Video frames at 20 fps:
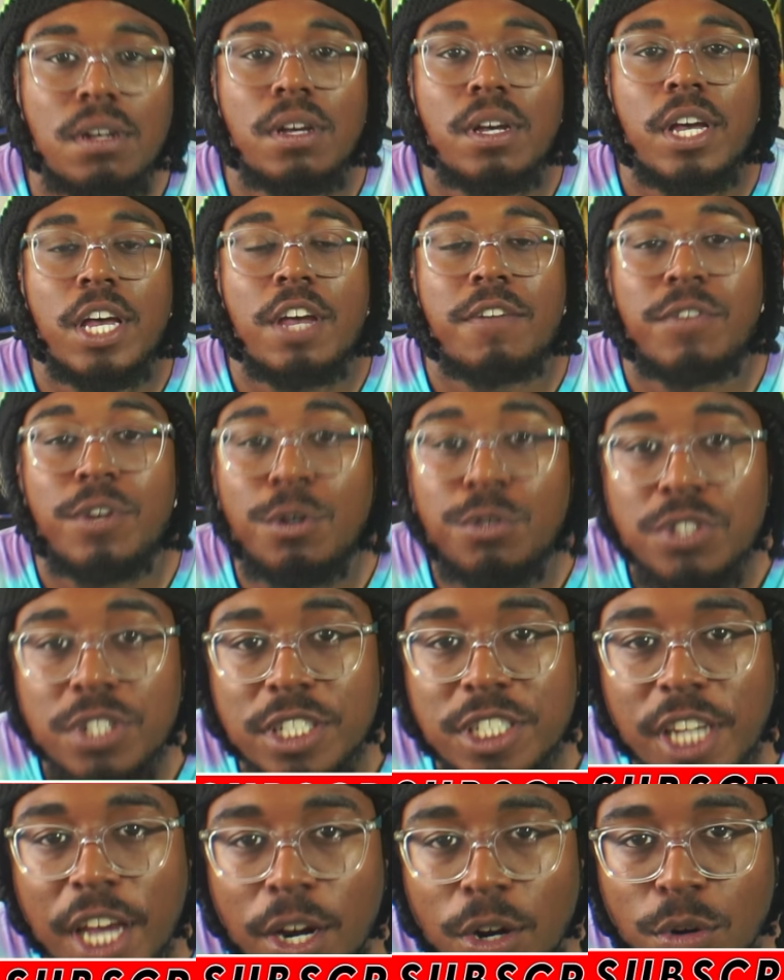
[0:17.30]
If you're new to the
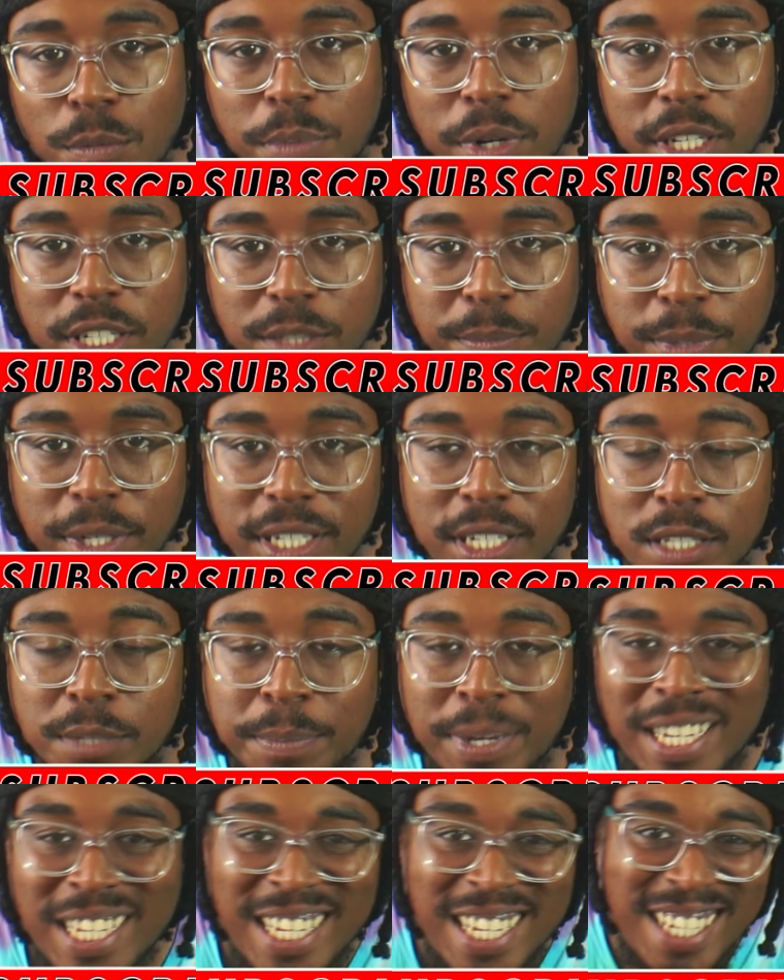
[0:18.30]
channel, please, please,
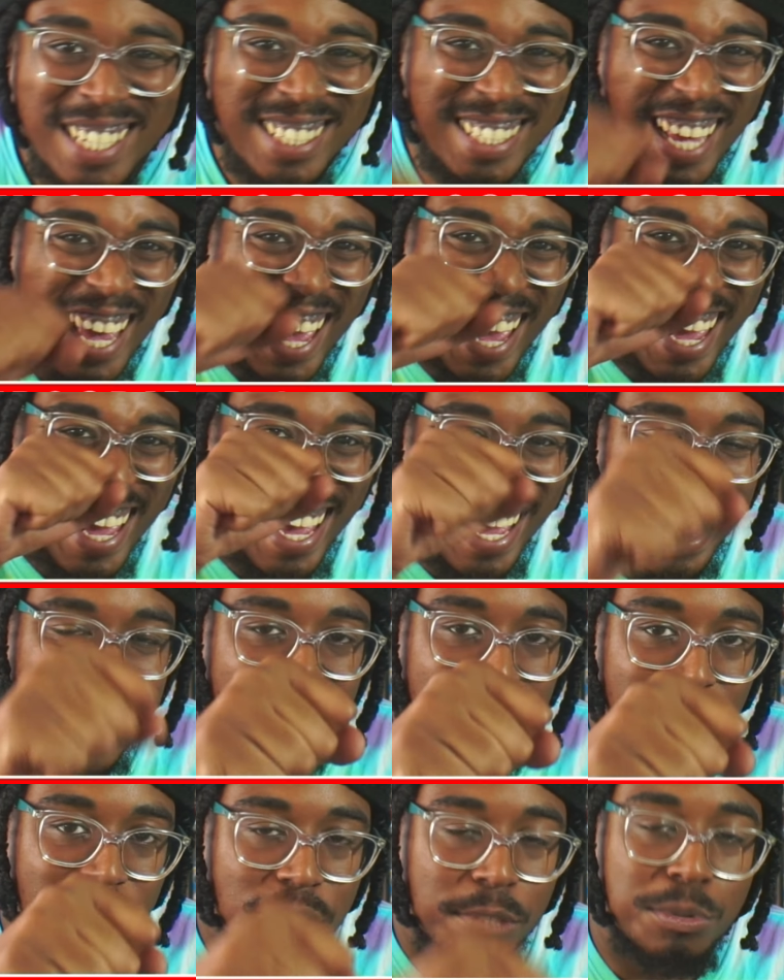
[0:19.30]
please hit
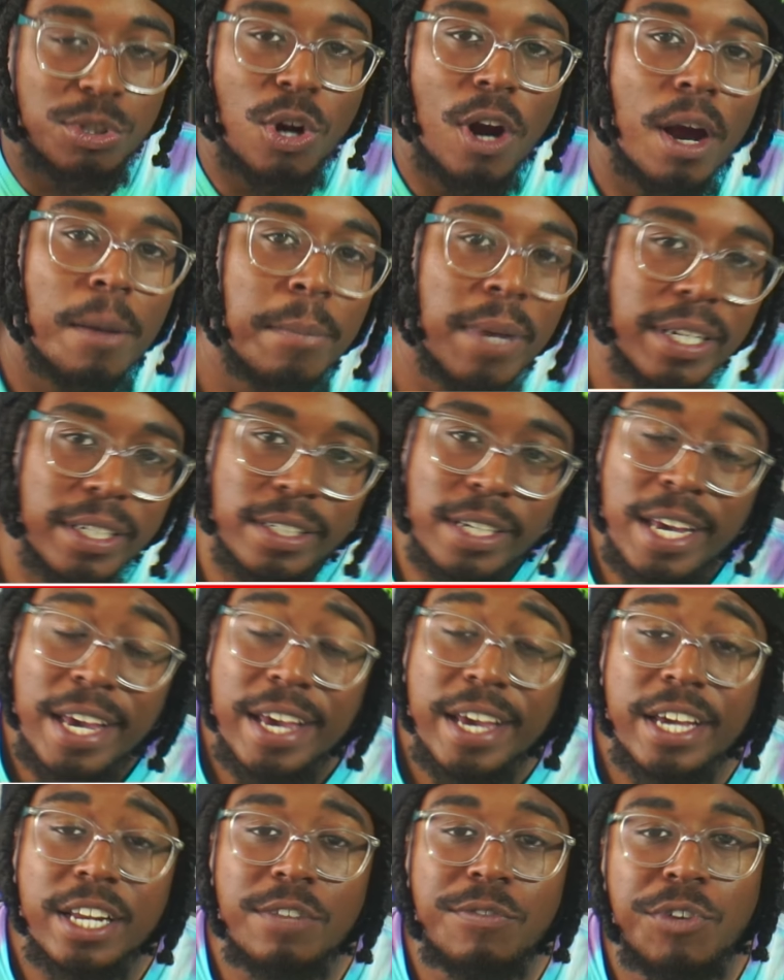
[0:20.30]
the subscribe button.
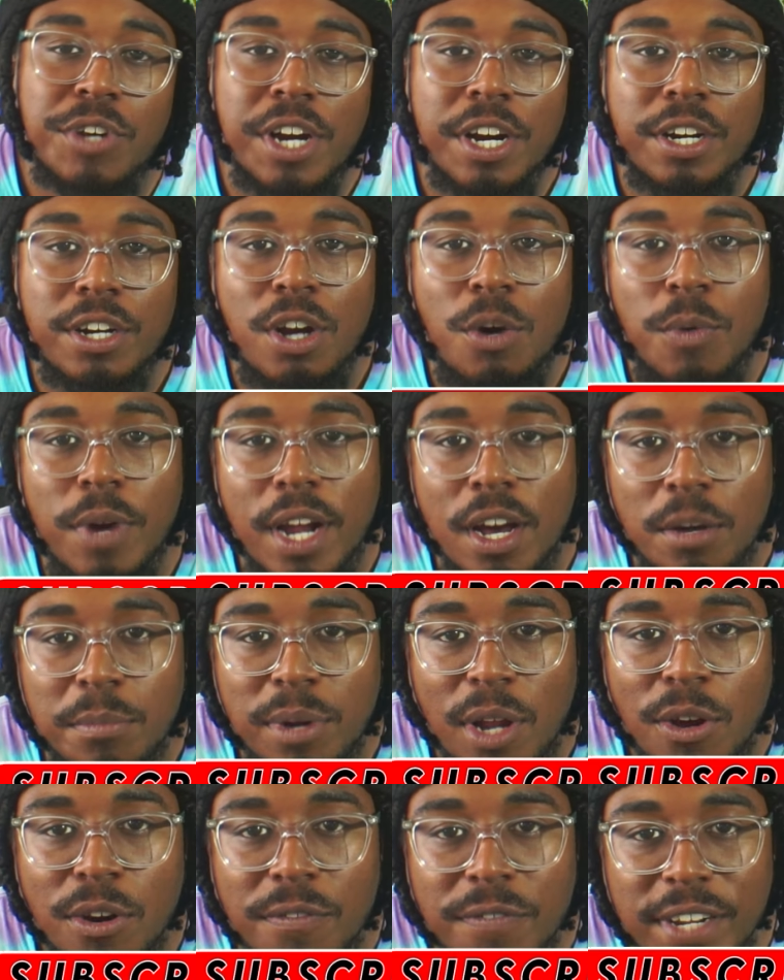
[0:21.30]
And if you care to know when I
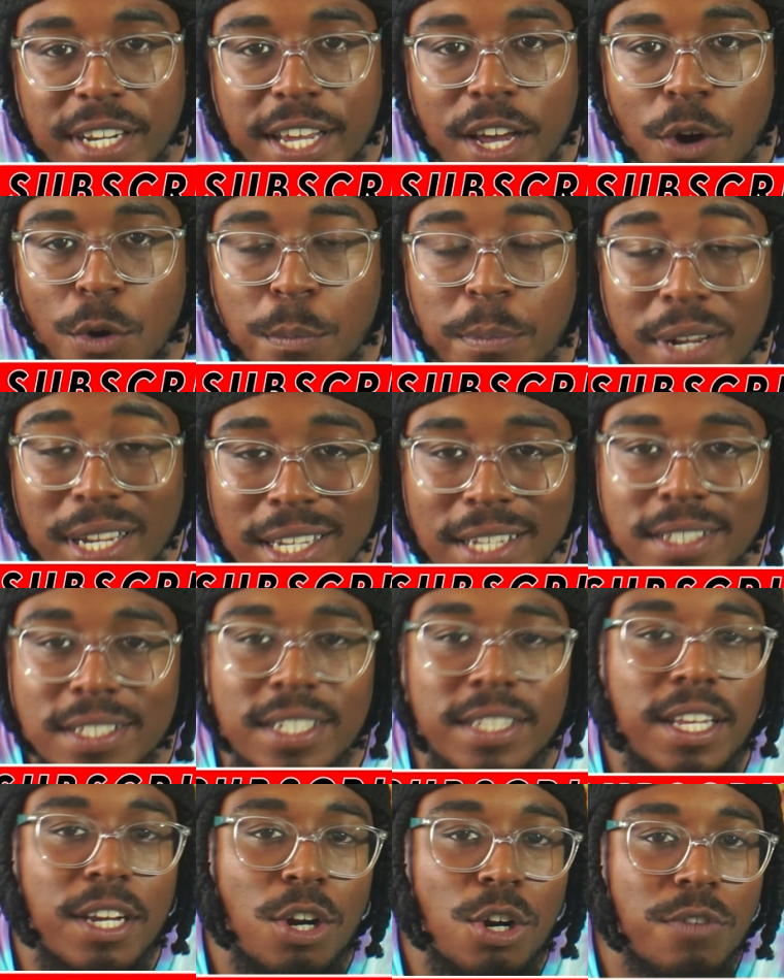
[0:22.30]
upload a video, please hit
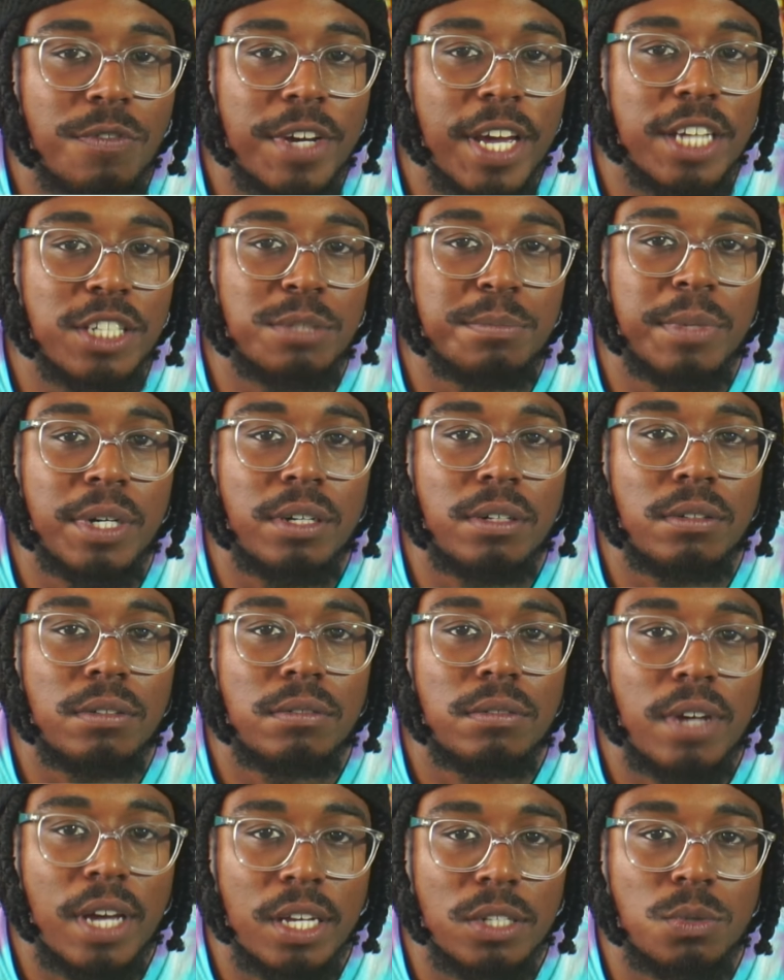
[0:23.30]
that notification bell
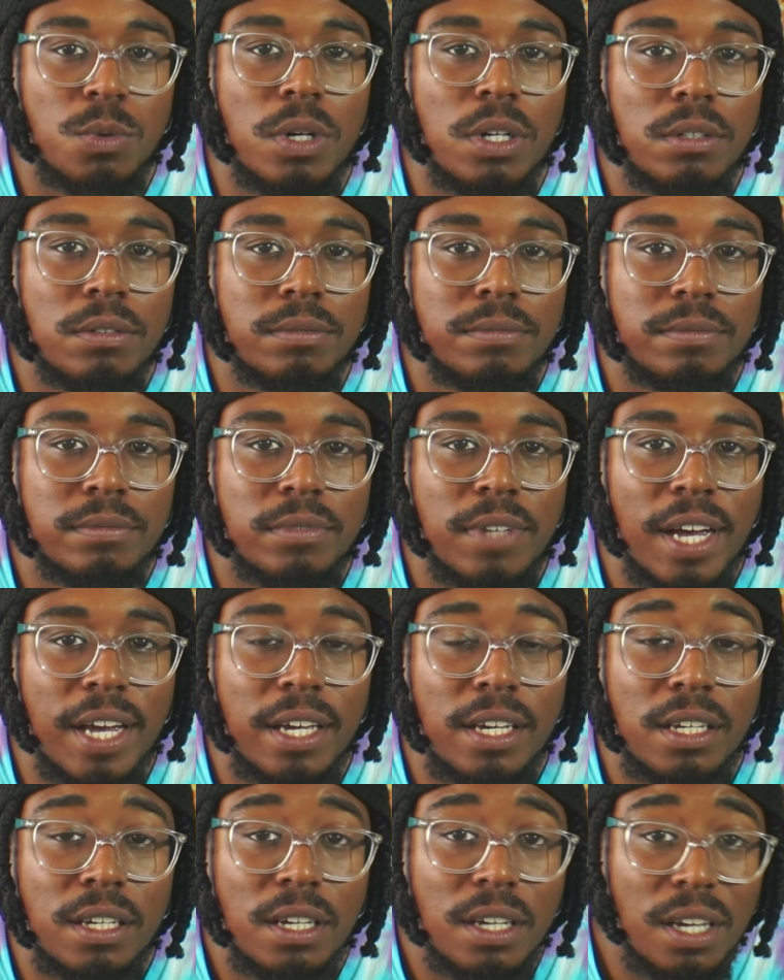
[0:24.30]
as well. All
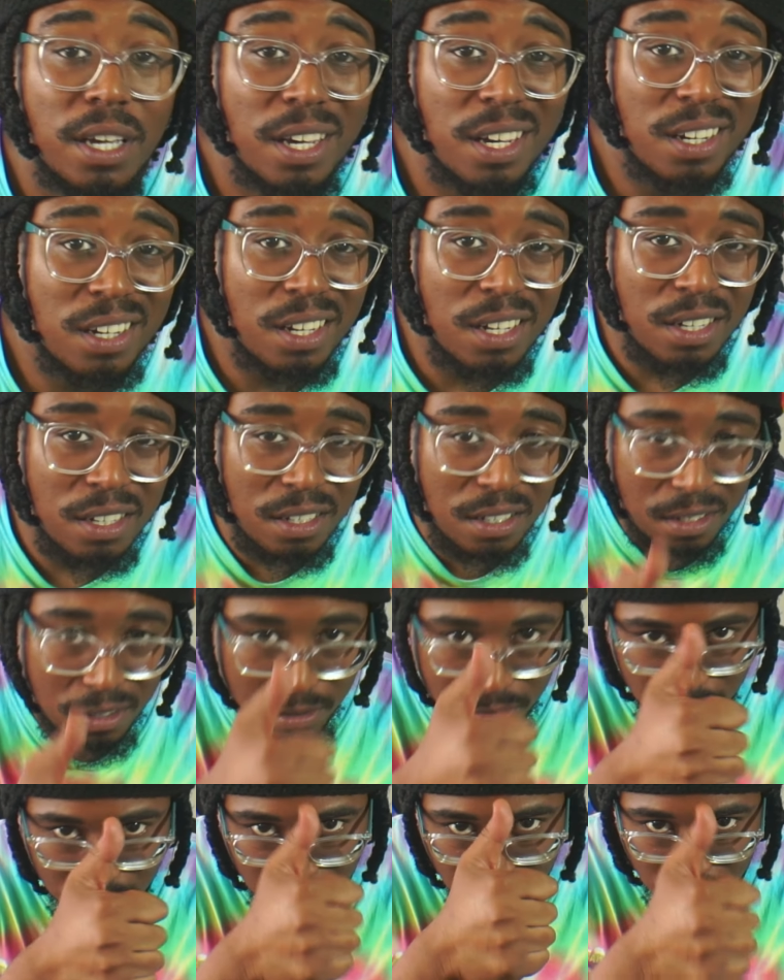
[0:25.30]
right? And
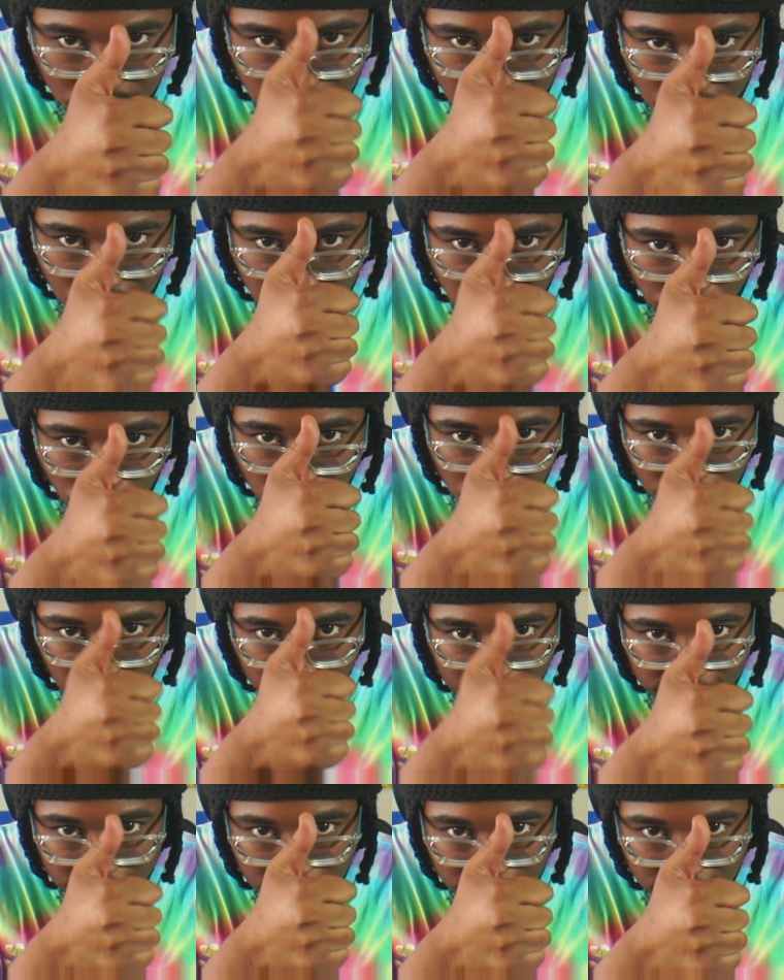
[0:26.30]
leave your boy a
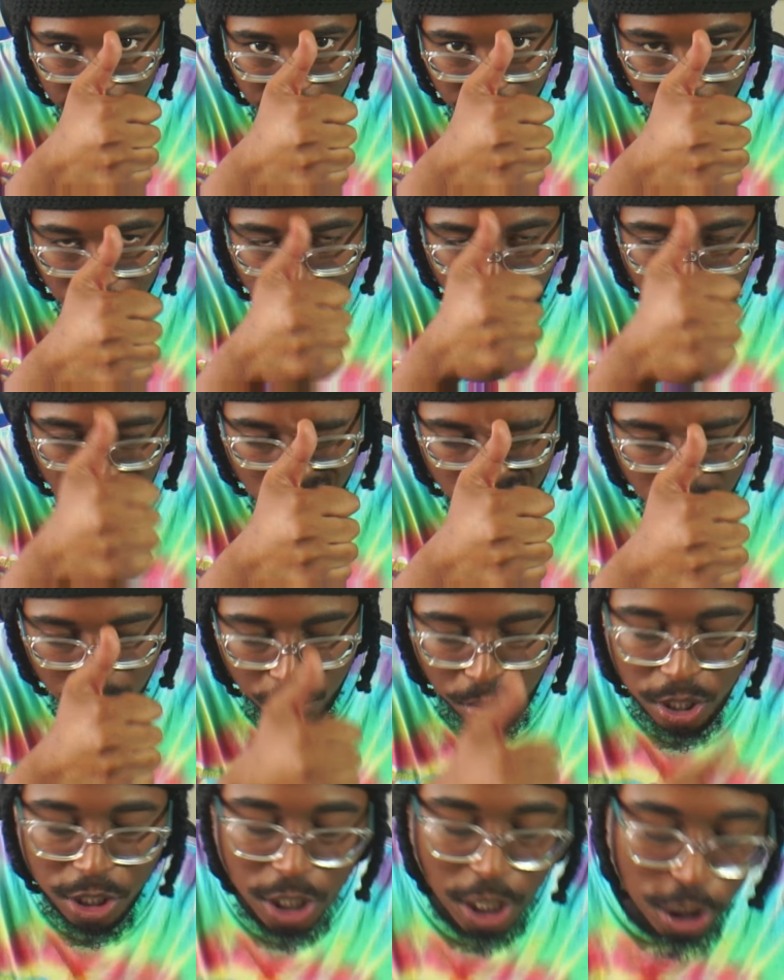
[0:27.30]
like. All right?
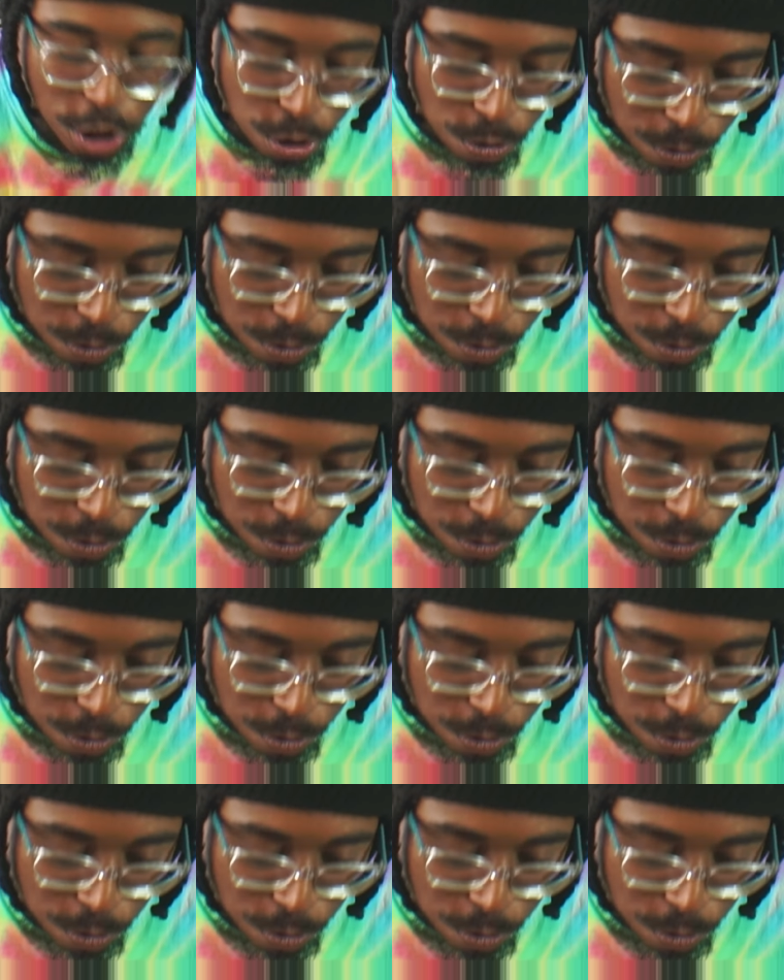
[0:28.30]
Appreciate you.